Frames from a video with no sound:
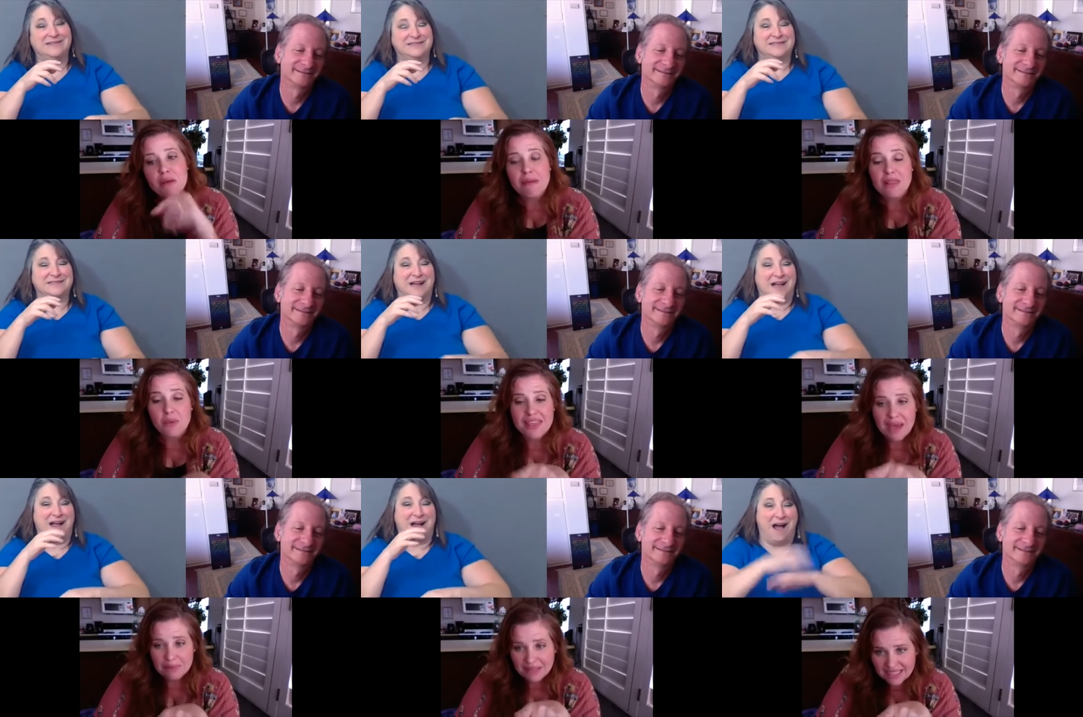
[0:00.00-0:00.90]
Speaker 1: By the way,
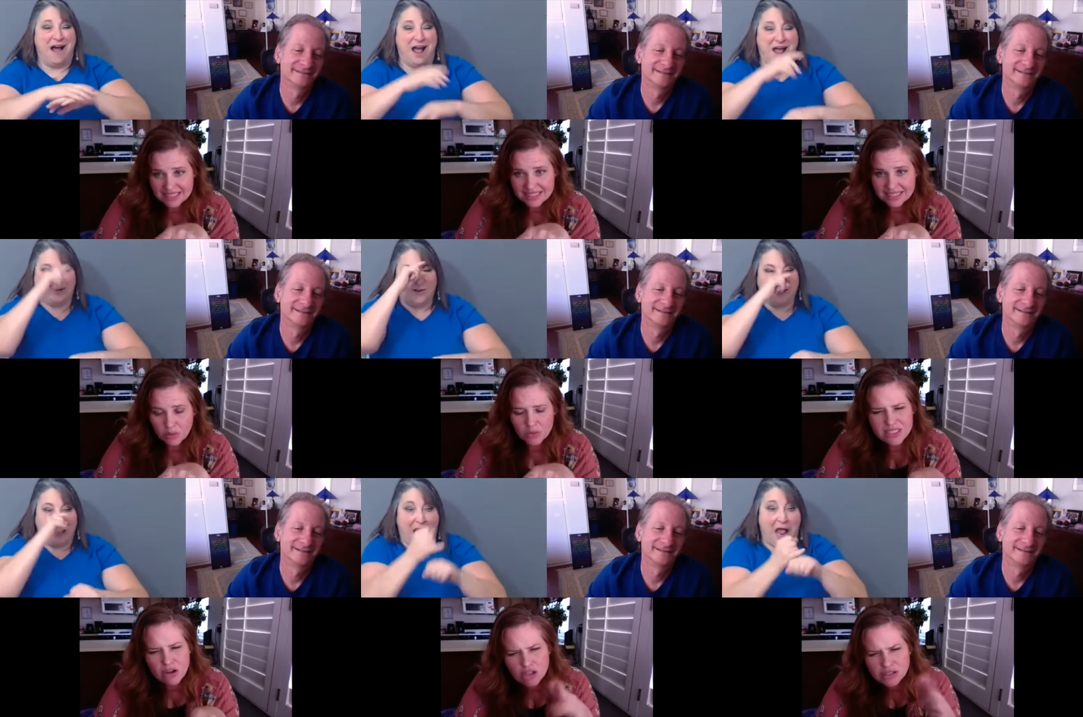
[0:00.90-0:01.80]
that place, was
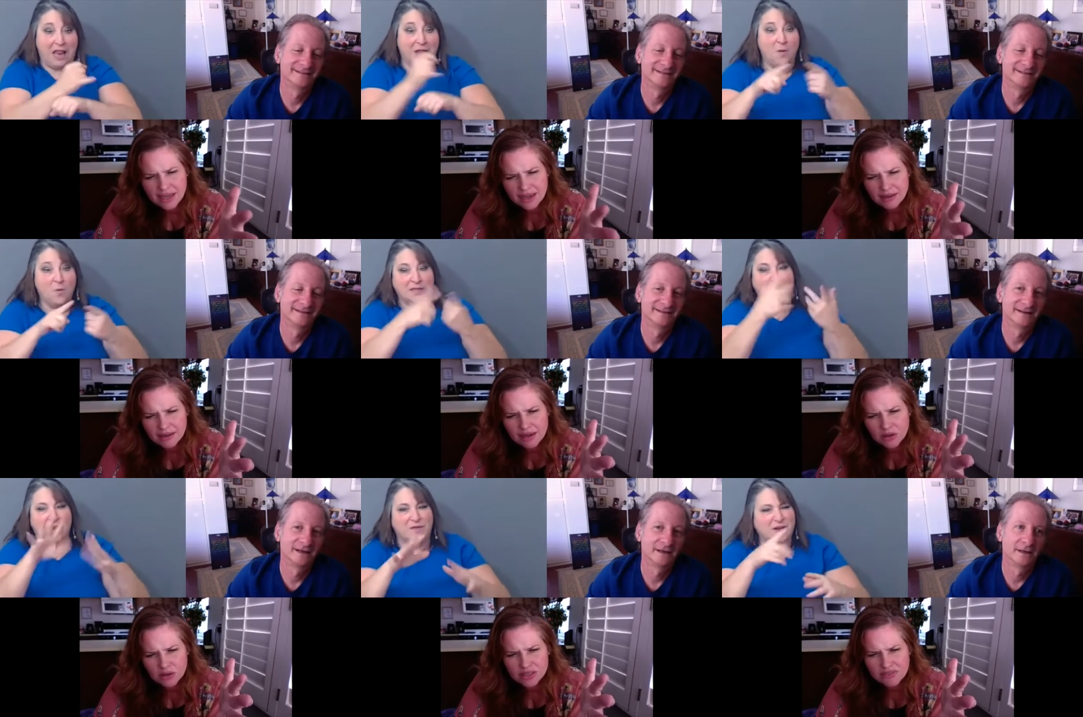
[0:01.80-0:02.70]
it called again? And
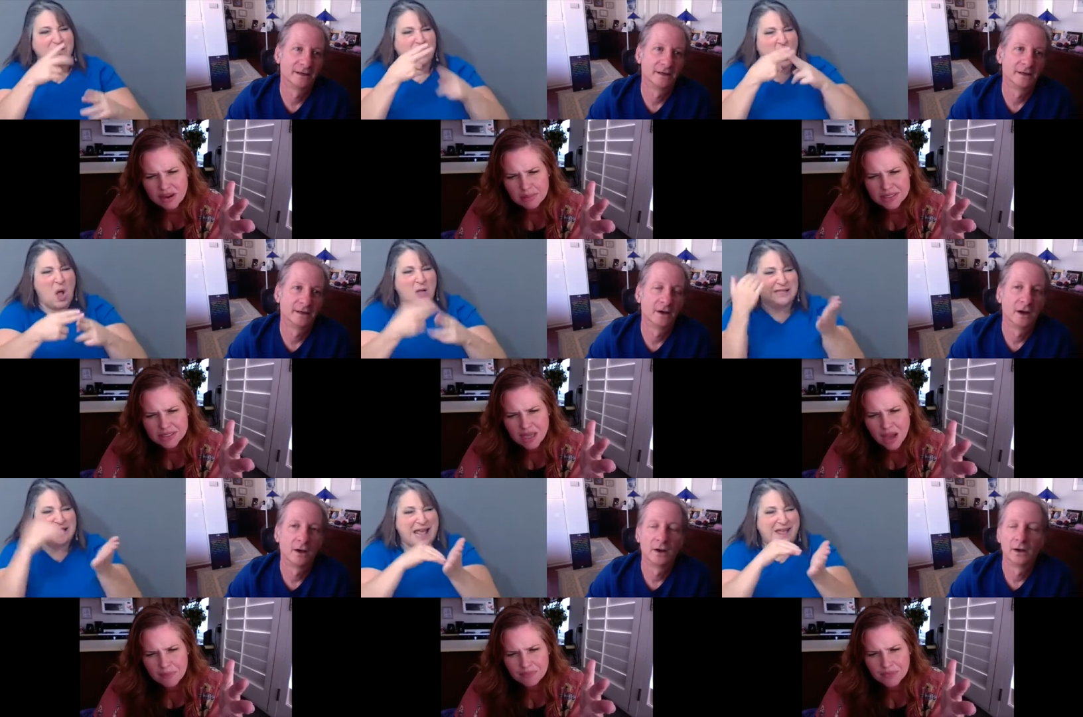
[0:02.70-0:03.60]
was the famous,
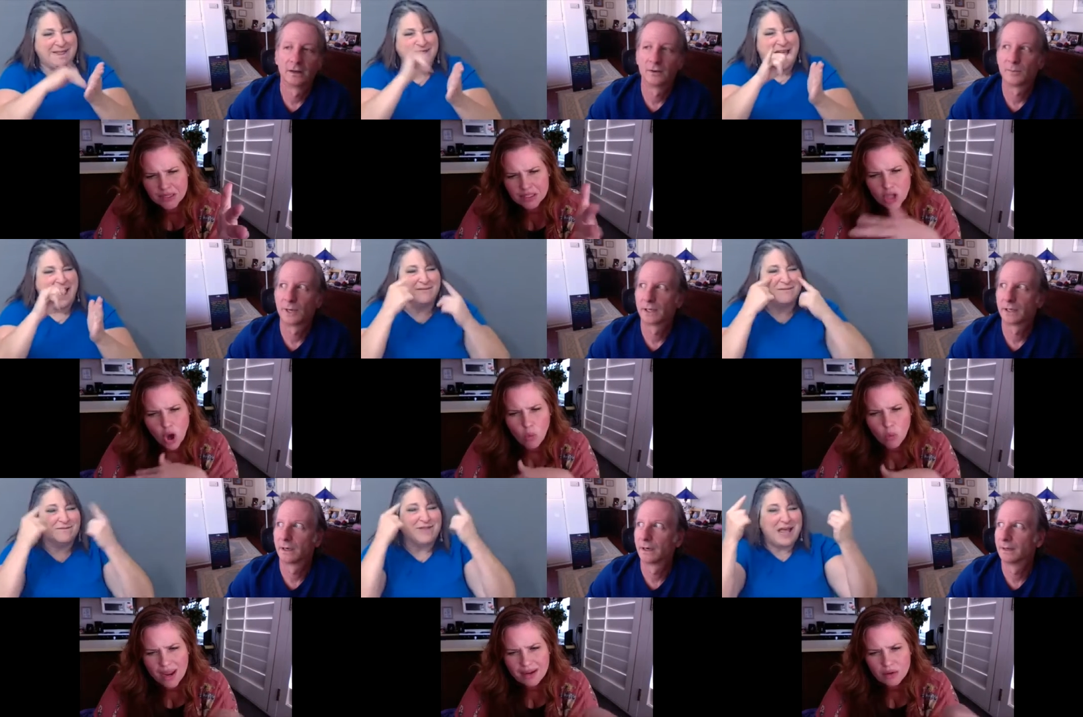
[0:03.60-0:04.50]
um, it's all
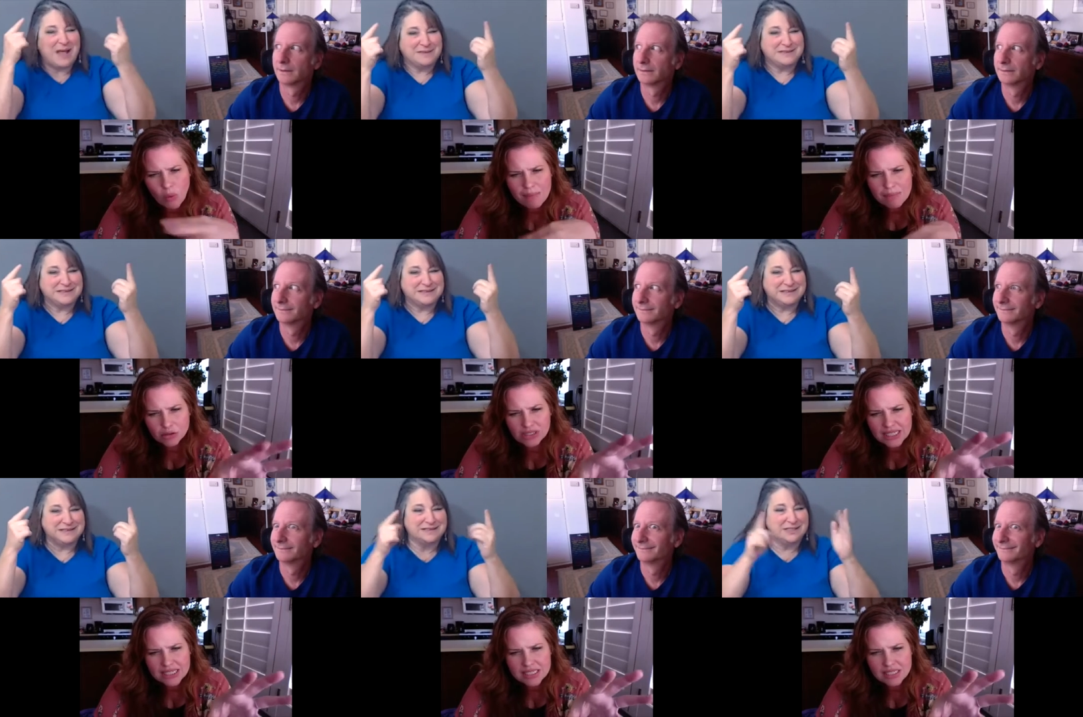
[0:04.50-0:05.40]
white, white
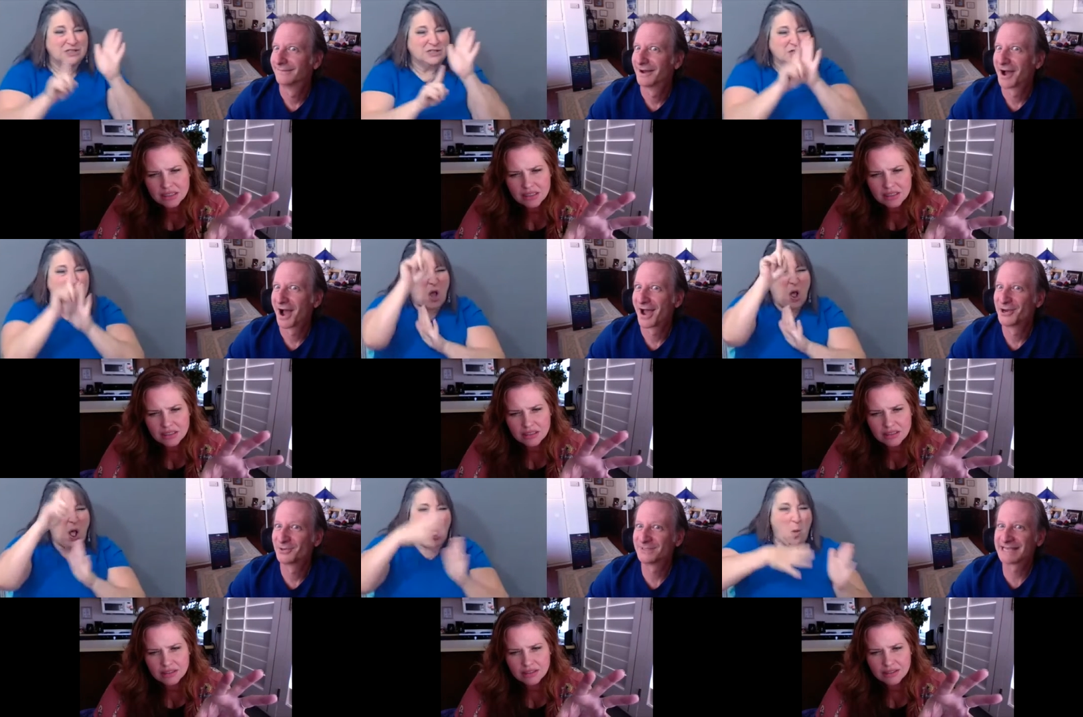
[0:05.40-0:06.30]
building.
Speaker 2: I
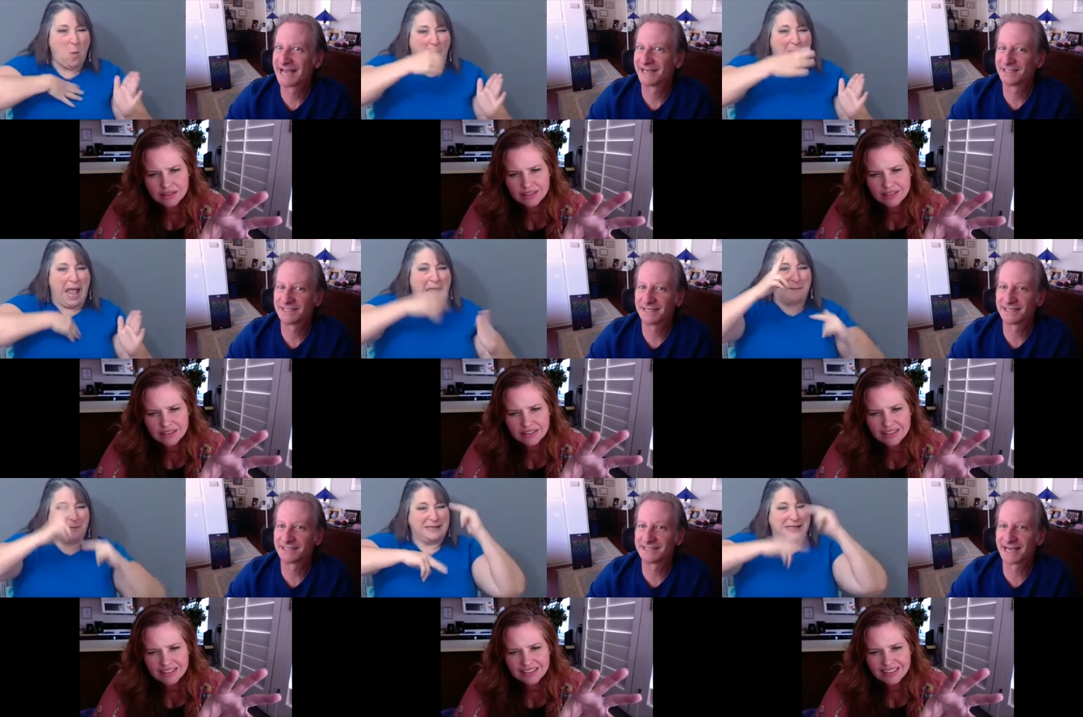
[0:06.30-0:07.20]
know. Sant, is
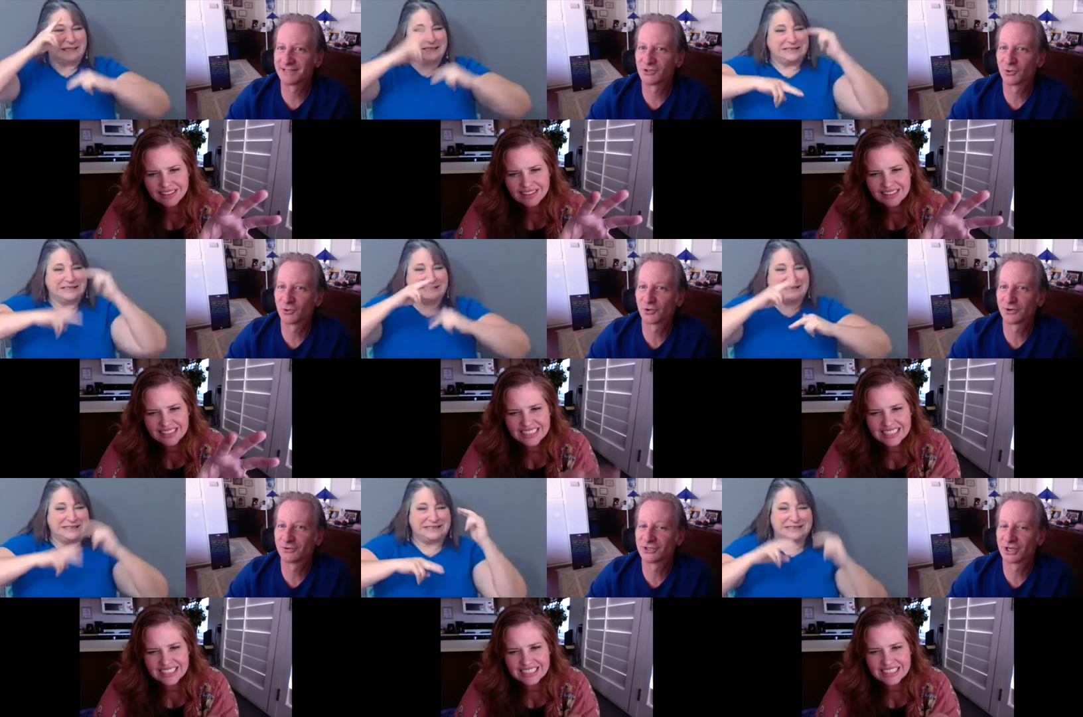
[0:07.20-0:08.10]
it
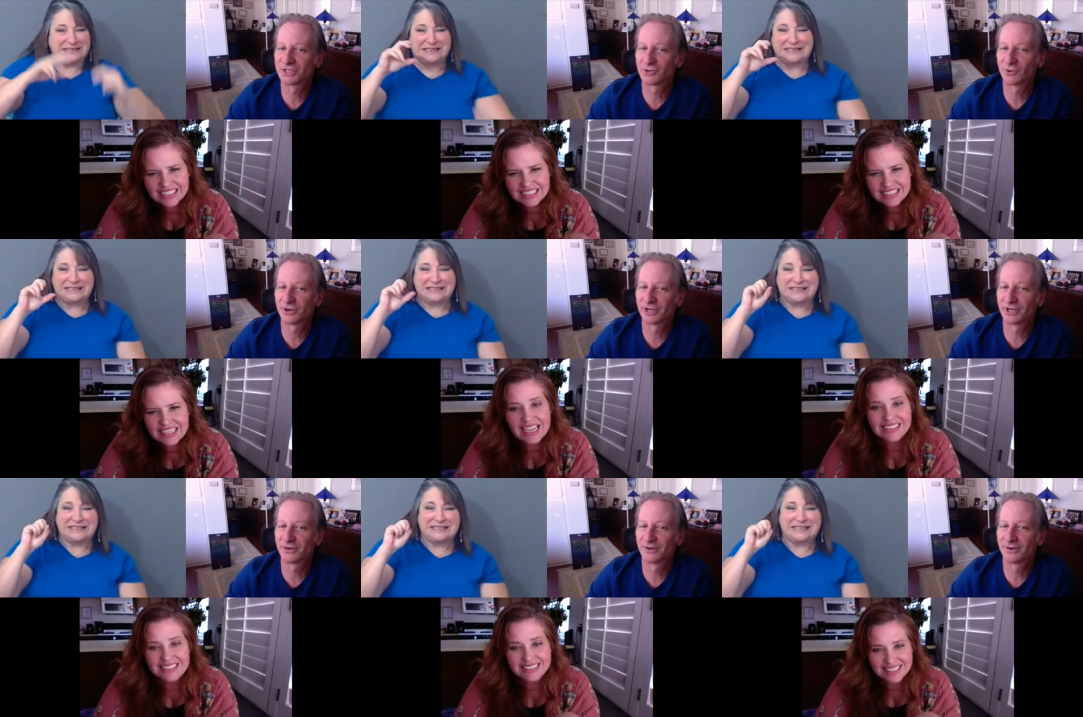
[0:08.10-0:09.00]
Santor, Santoria? Yeah,
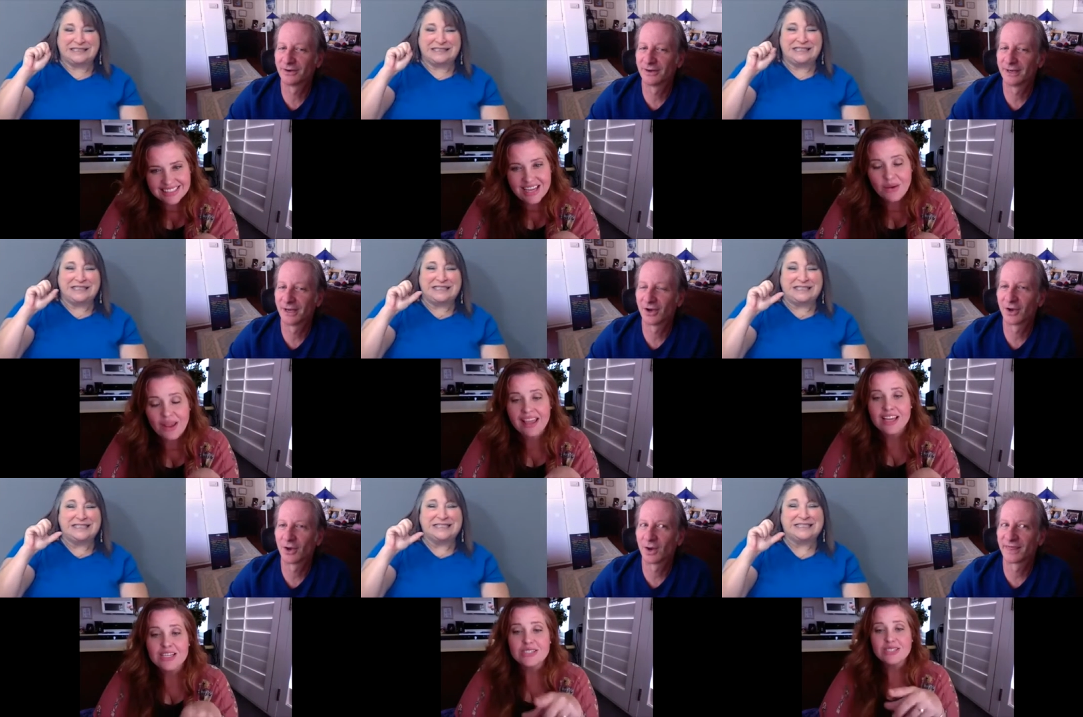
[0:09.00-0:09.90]
yeah, yeah.
Speaker 1: Okay.
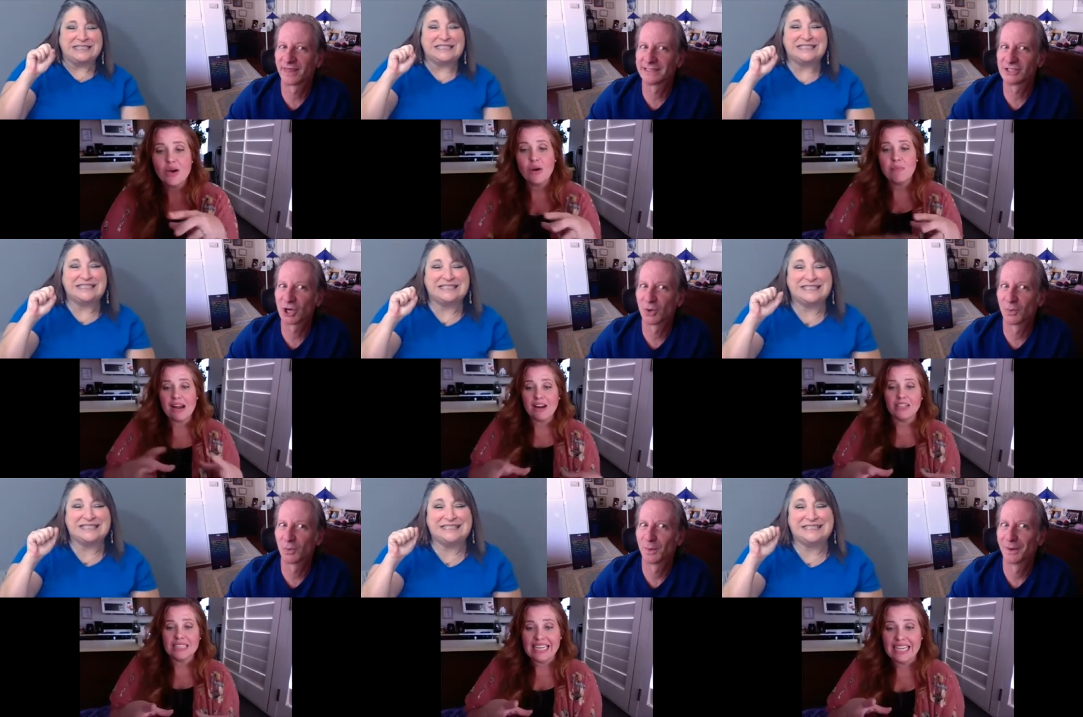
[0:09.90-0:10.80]
So
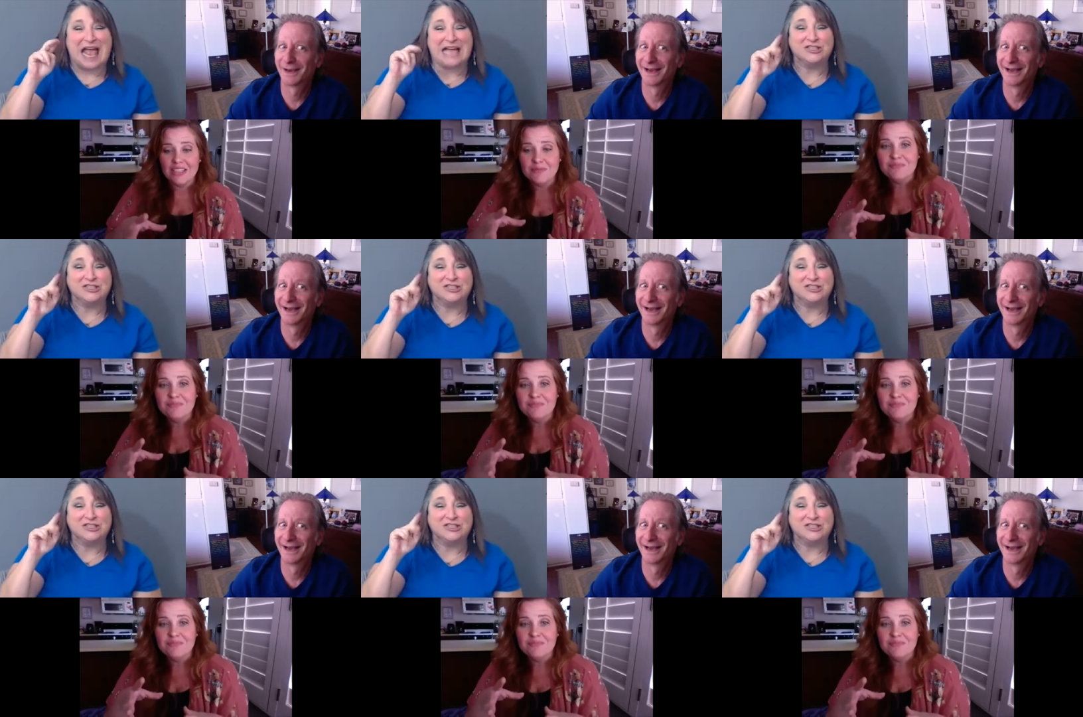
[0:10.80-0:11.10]
apparently,